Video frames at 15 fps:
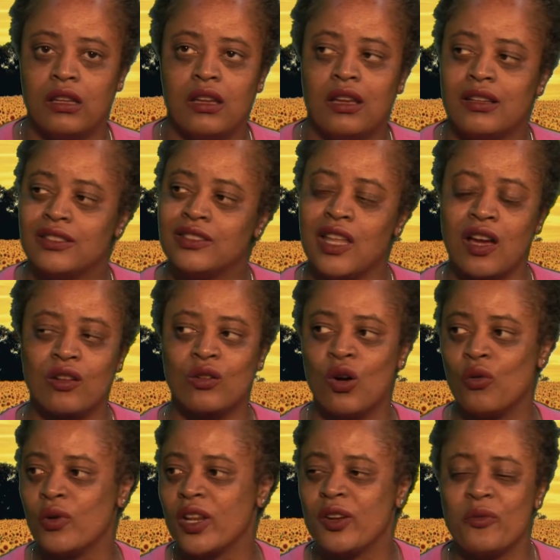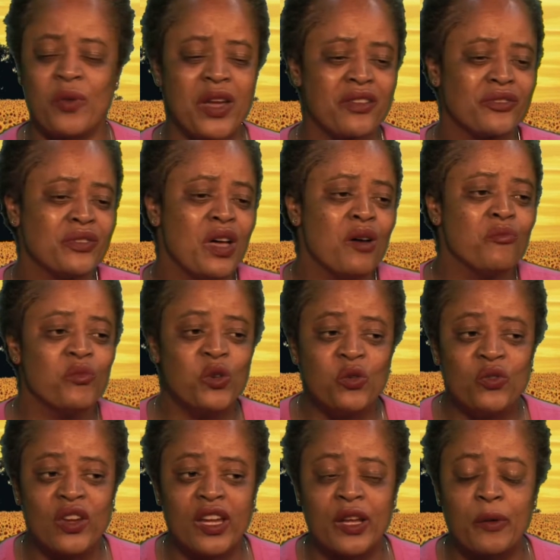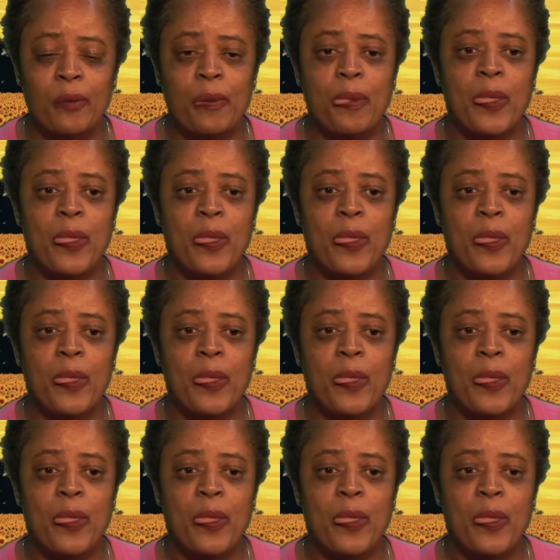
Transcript: It's not going anywhere. It's not moving.